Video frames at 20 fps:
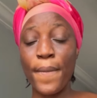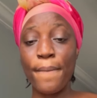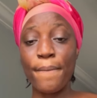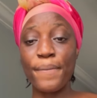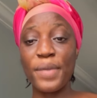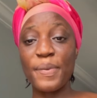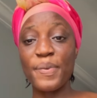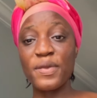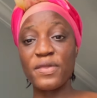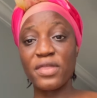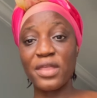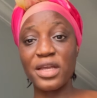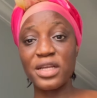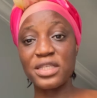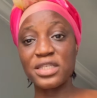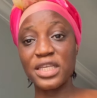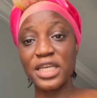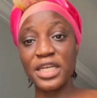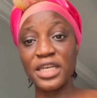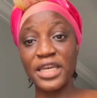baby
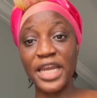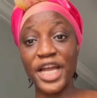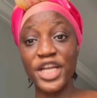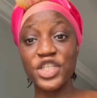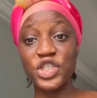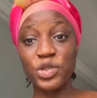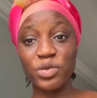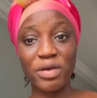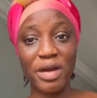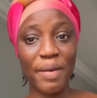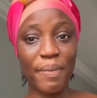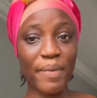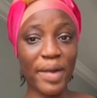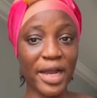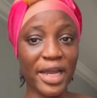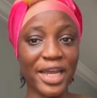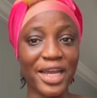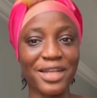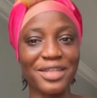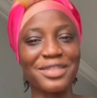things in Nigeria
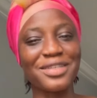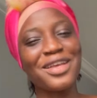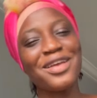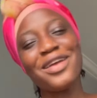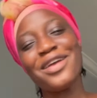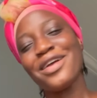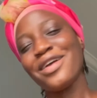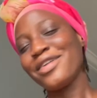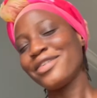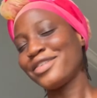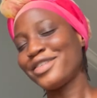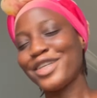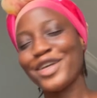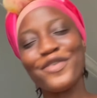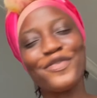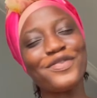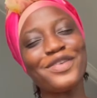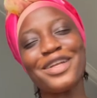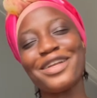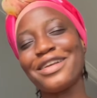market,
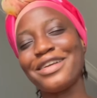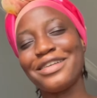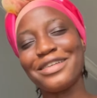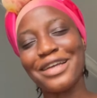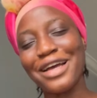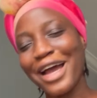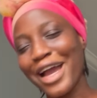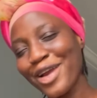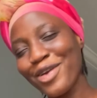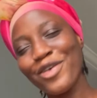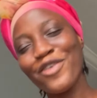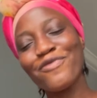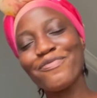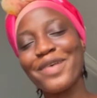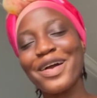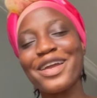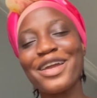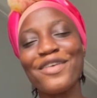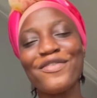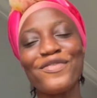definitely. Now, I love
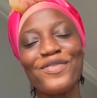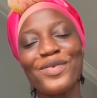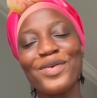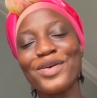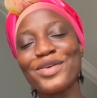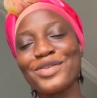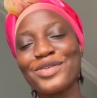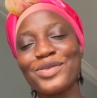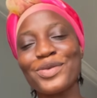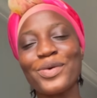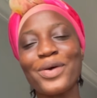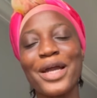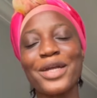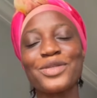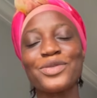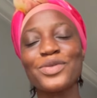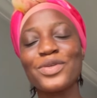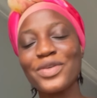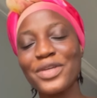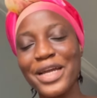market vlogs, so I
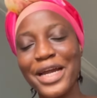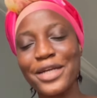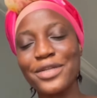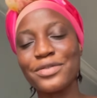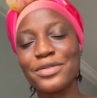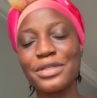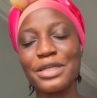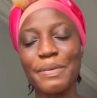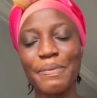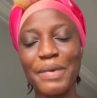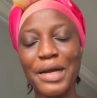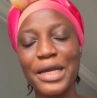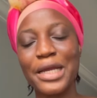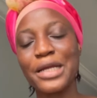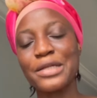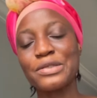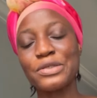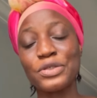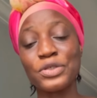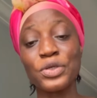took you guys to the
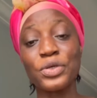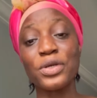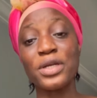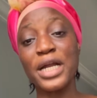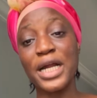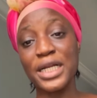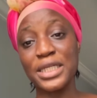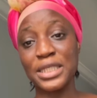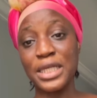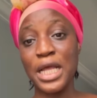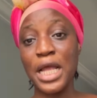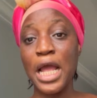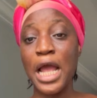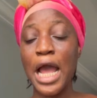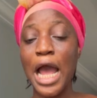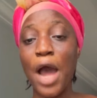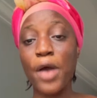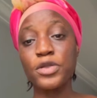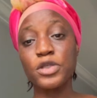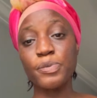market to show you guys
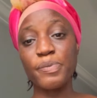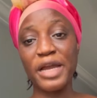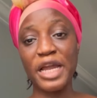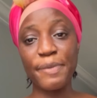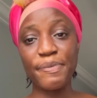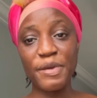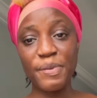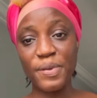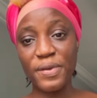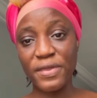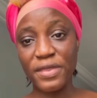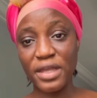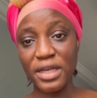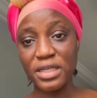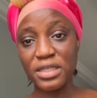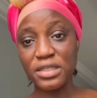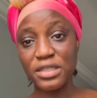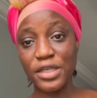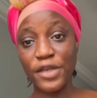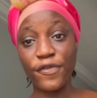how to buy baby
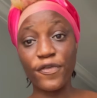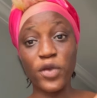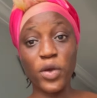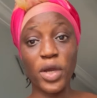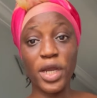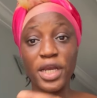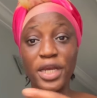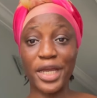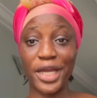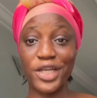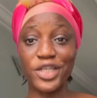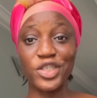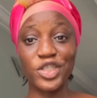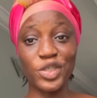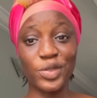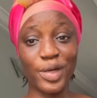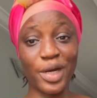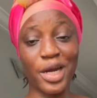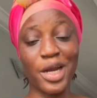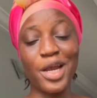things if you're in
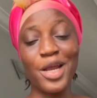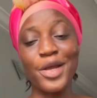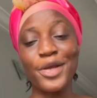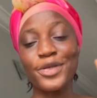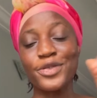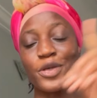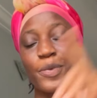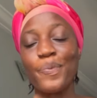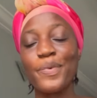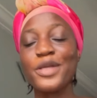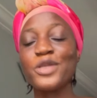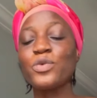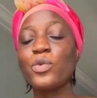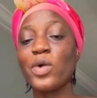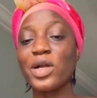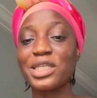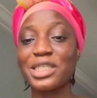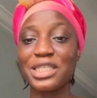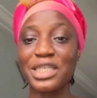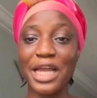Nigeria. So please
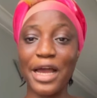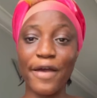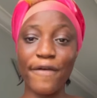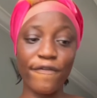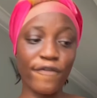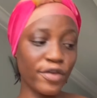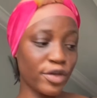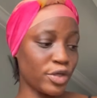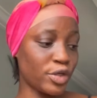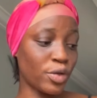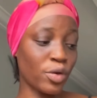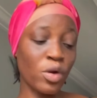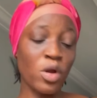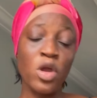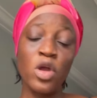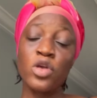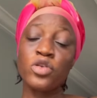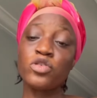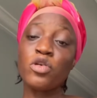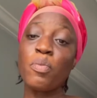watch that video.
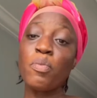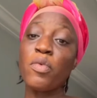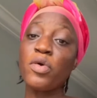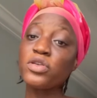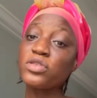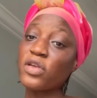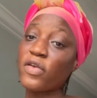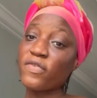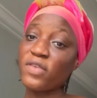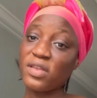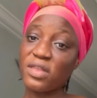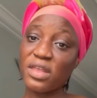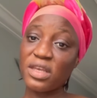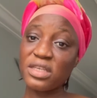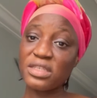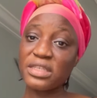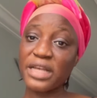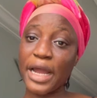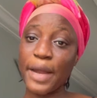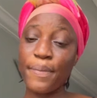So most of the
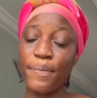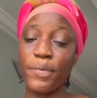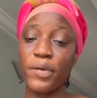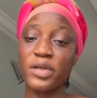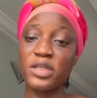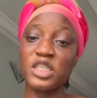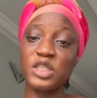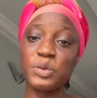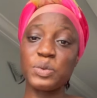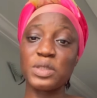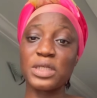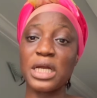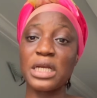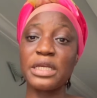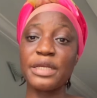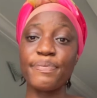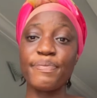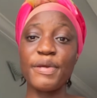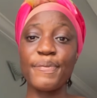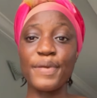things I bought,
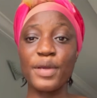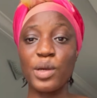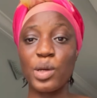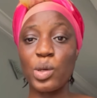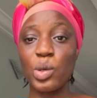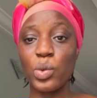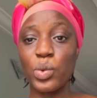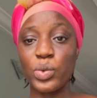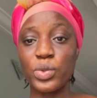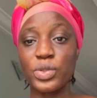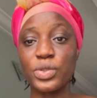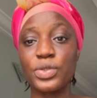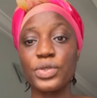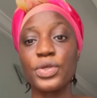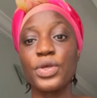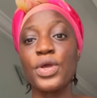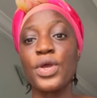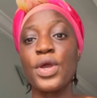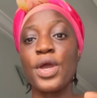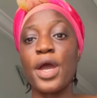especially baby clothes,
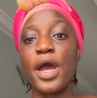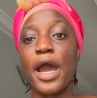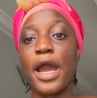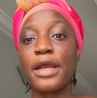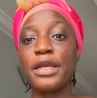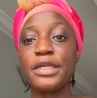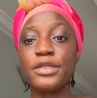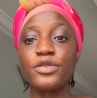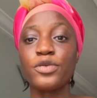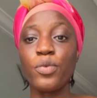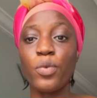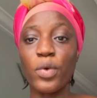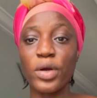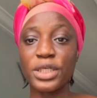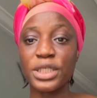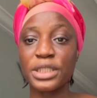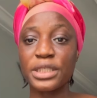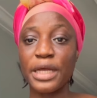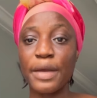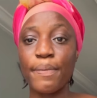I need to
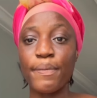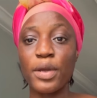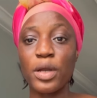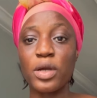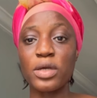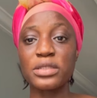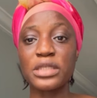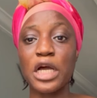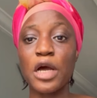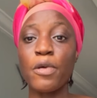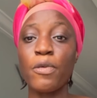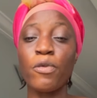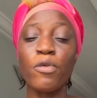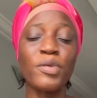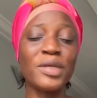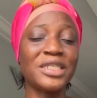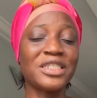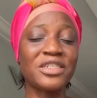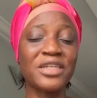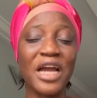wash them because I'll
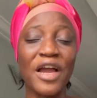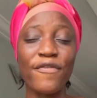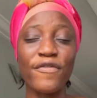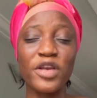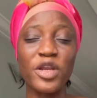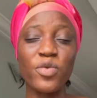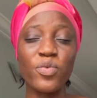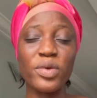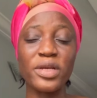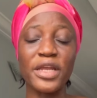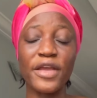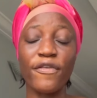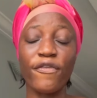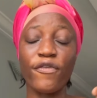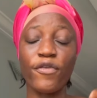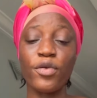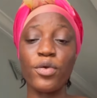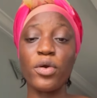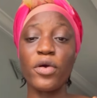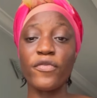be traveling with a
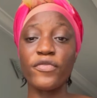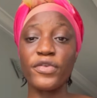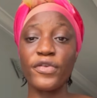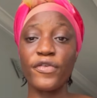few of the